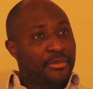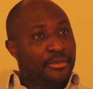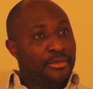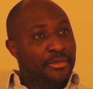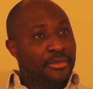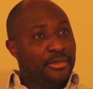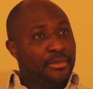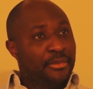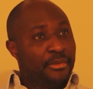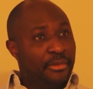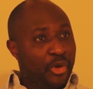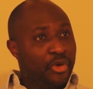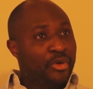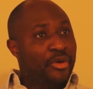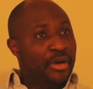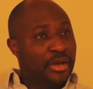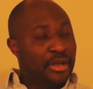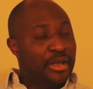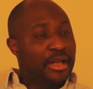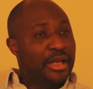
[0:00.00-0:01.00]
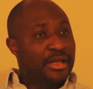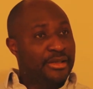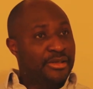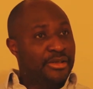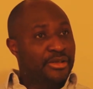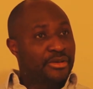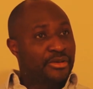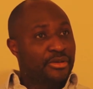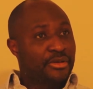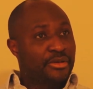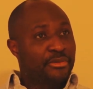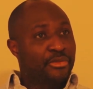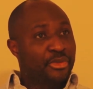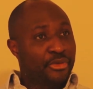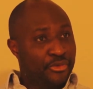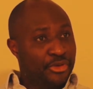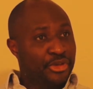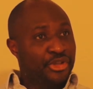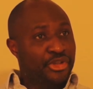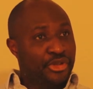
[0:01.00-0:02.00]
moral and ethical
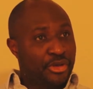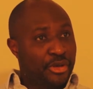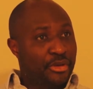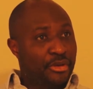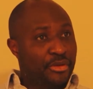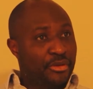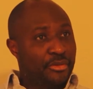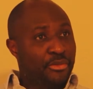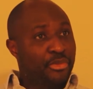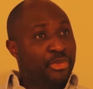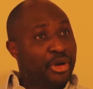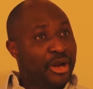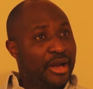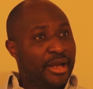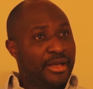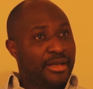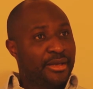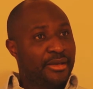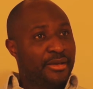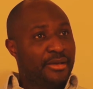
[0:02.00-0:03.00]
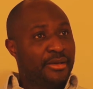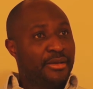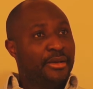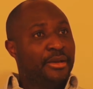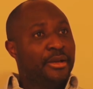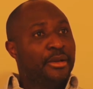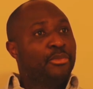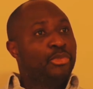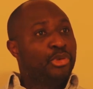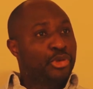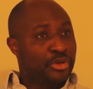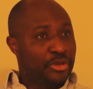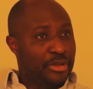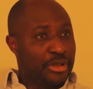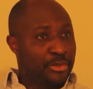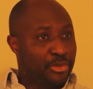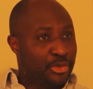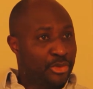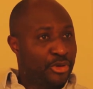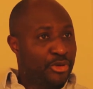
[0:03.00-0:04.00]
professional pride put on that
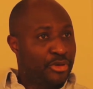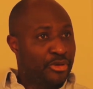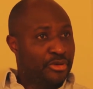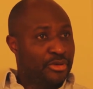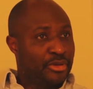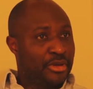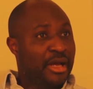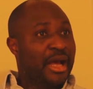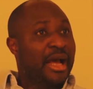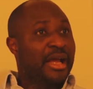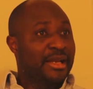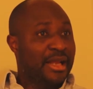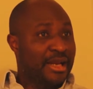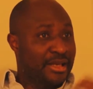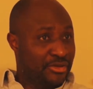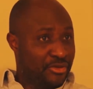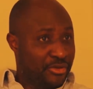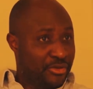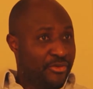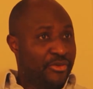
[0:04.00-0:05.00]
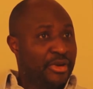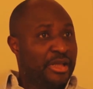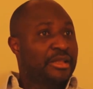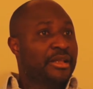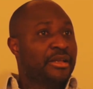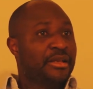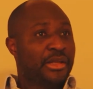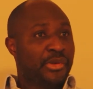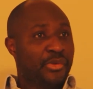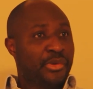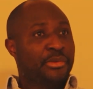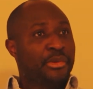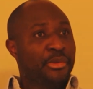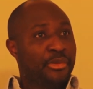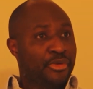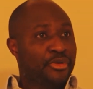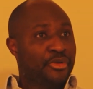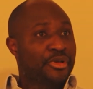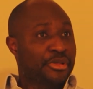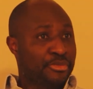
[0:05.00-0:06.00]
product, and that is reflected in the way people
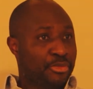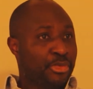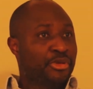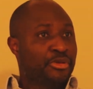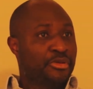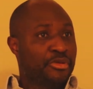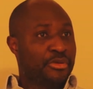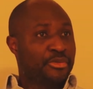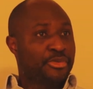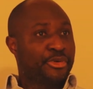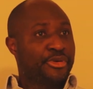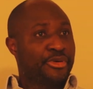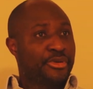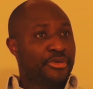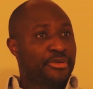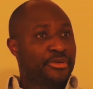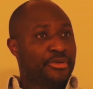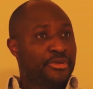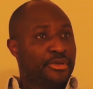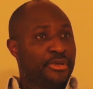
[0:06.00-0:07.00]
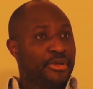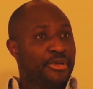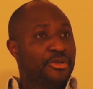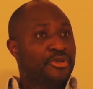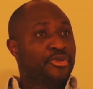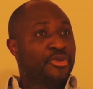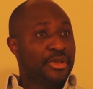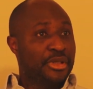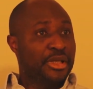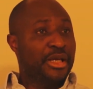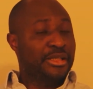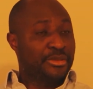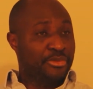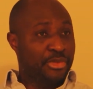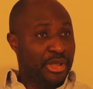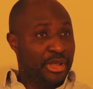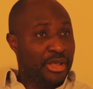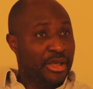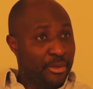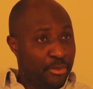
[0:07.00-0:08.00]
respond to the product. So it has been
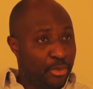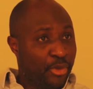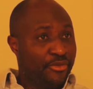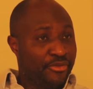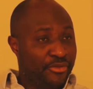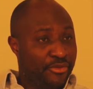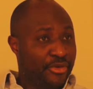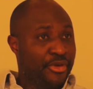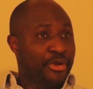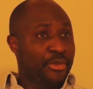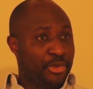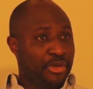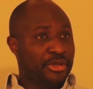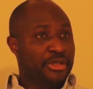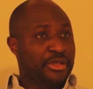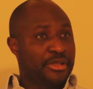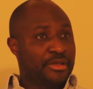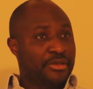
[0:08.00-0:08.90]
very positive.